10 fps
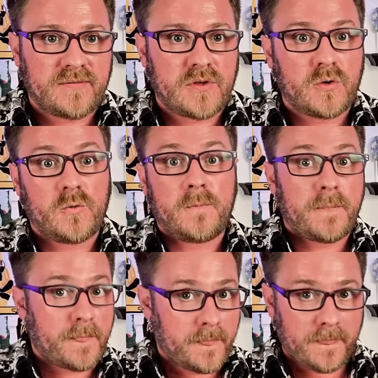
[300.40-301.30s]
of you,
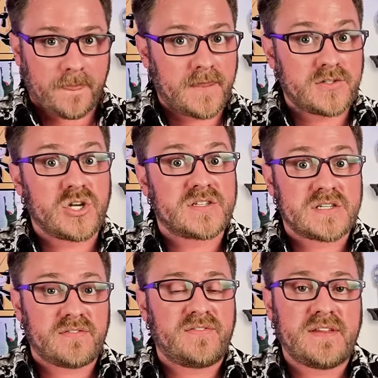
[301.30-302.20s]
just
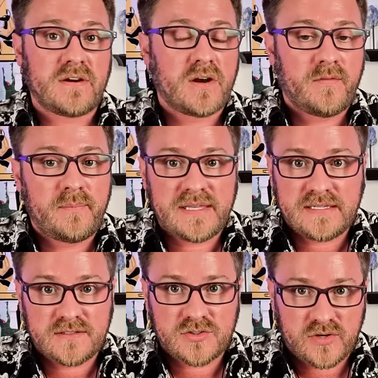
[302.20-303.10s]
a fear of
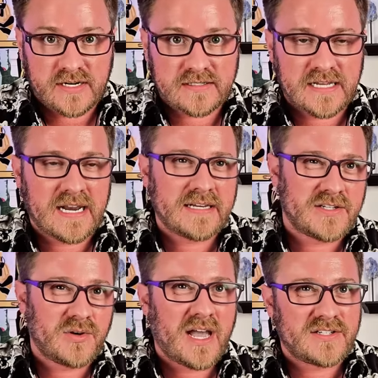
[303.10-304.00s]
being tricked. And I
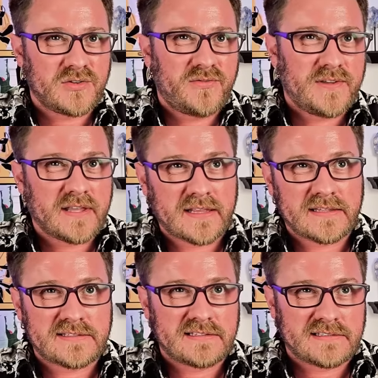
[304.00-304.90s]
do feel like
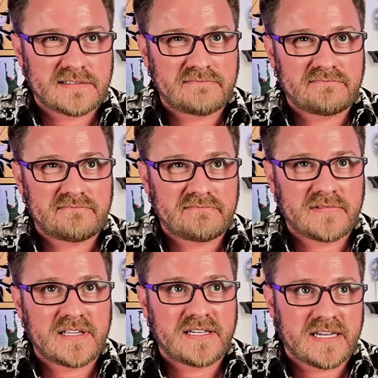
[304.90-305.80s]
this is
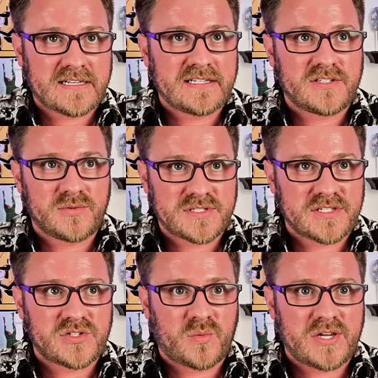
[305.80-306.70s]
connected to a
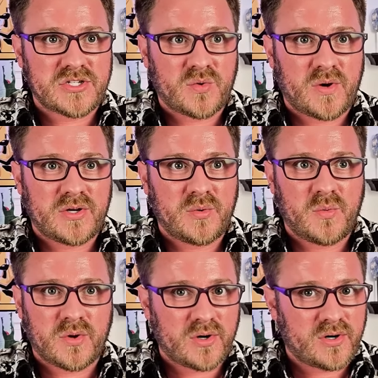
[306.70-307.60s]
situation where you
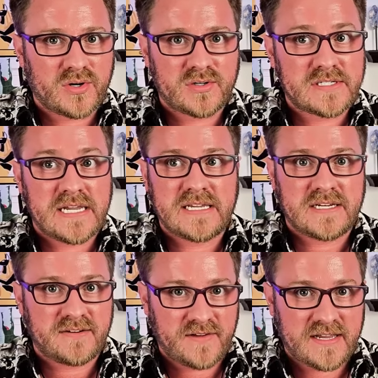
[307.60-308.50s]
were taken
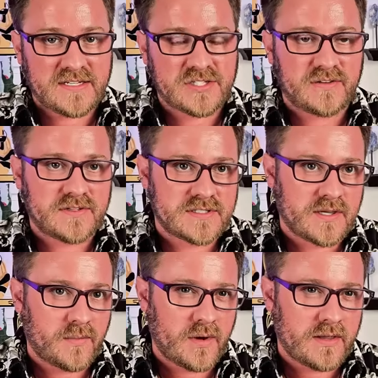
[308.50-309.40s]
advantage of in
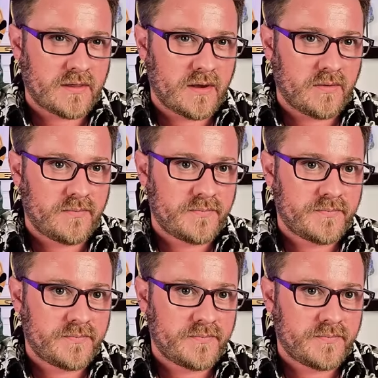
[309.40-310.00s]
some way, though.